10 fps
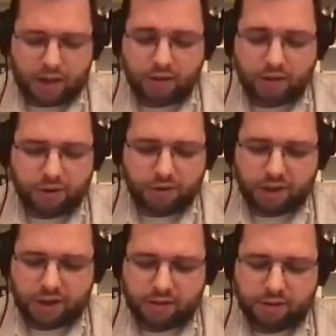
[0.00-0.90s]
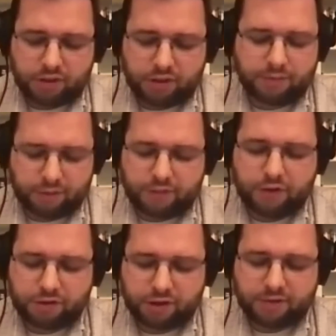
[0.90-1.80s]
I agree with that with the with the
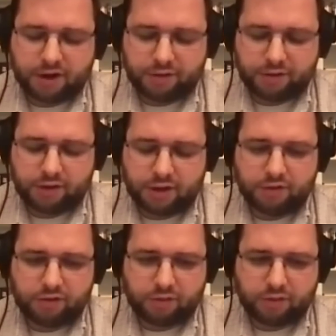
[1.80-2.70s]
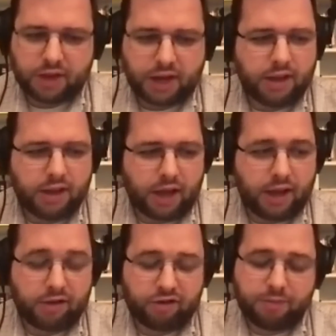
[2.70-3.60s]
folks on the prophecy conference movement. I
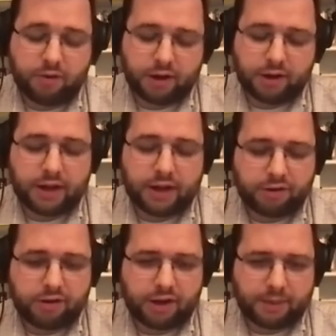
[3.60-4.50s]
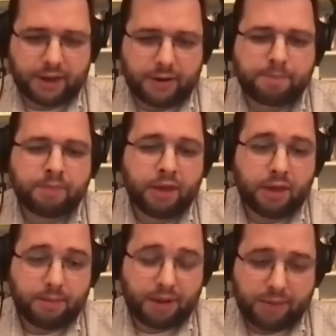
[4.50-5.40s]
I actually brought it out to talk about
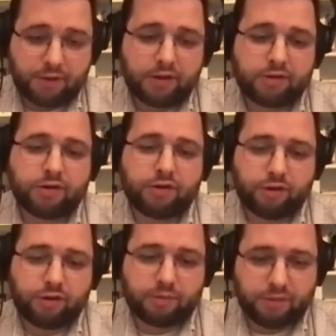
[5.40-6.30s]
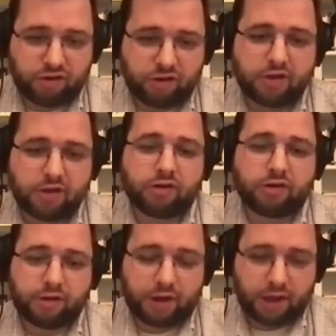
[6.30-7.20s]
Bible institutes, mission
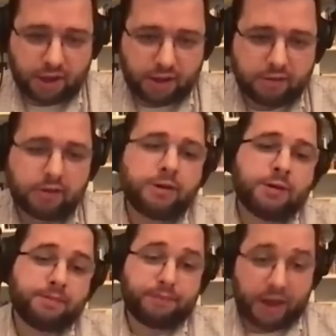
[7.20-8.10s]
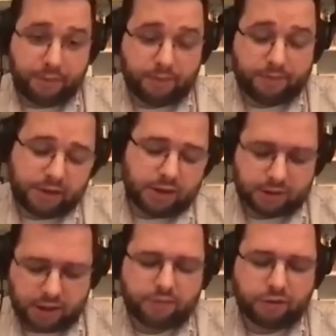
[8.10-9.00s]
agencies, and Bible uh,
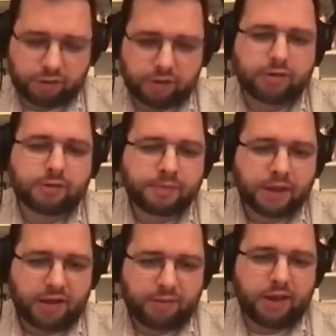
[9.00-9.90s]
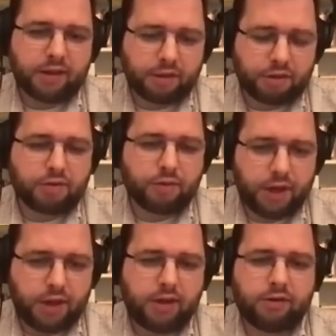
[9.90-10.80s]
conferences as hmm. being mm-hmm. the
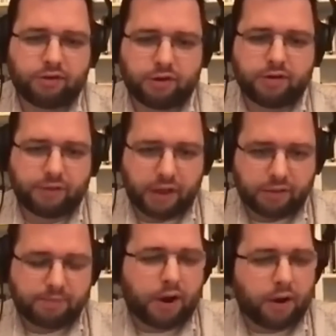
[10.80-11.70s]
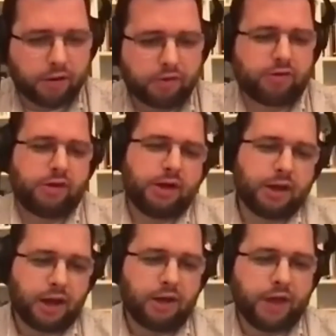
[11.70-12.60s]
three sort of parts
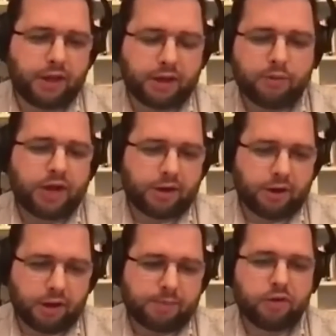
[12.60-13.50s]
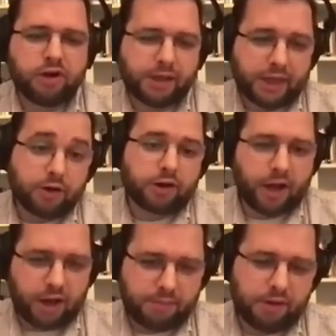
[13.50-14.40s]
of a what I call a premillennial
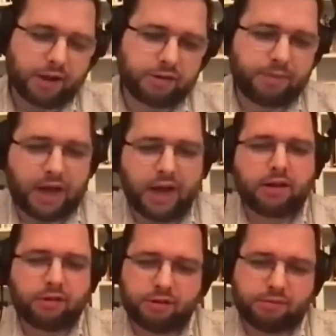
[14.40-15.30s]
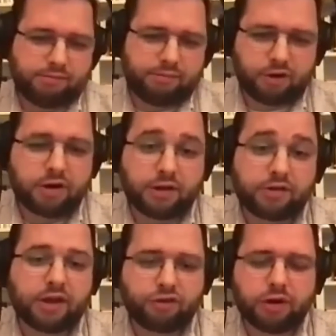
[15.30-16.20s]
complex by the turn of the
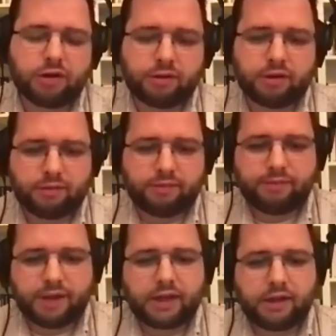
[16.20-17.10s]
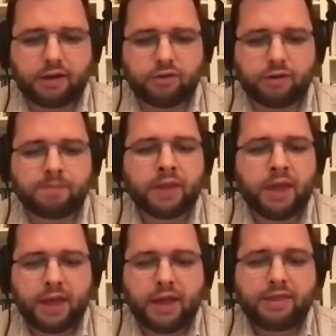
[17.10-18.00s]
century of 1900
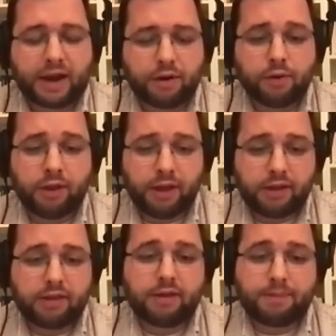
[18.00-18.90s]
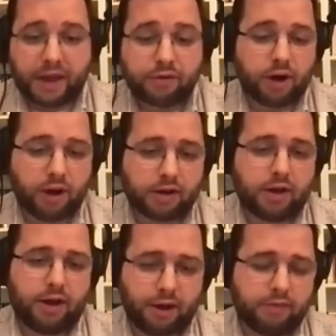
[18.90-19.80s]
that are really the bedrock
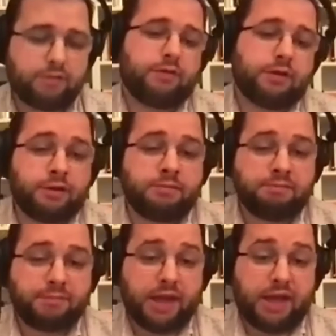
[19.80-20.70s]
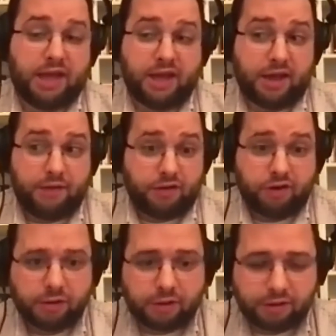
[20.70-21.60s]
of
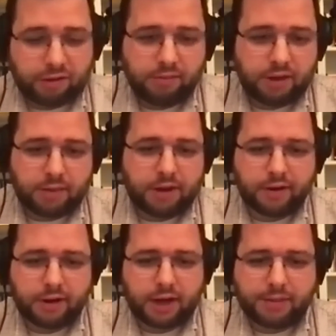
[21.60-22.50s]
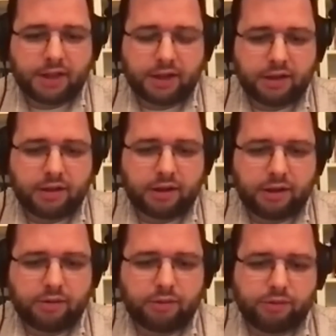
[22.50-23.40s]
evangelicalism in America. I mean,
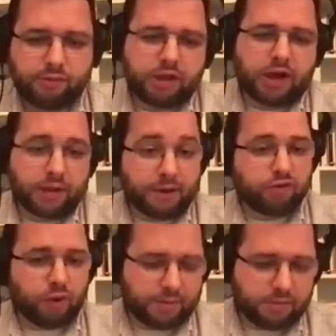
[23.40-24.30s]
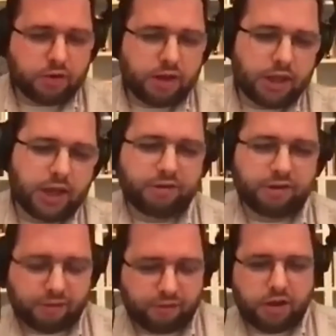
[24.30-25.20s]
we talk about Dwight Moody as
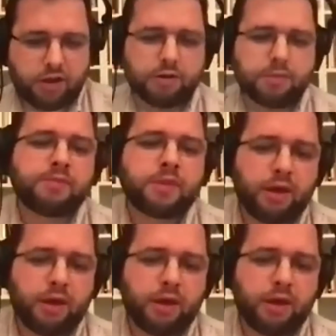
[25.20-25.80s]
this figure.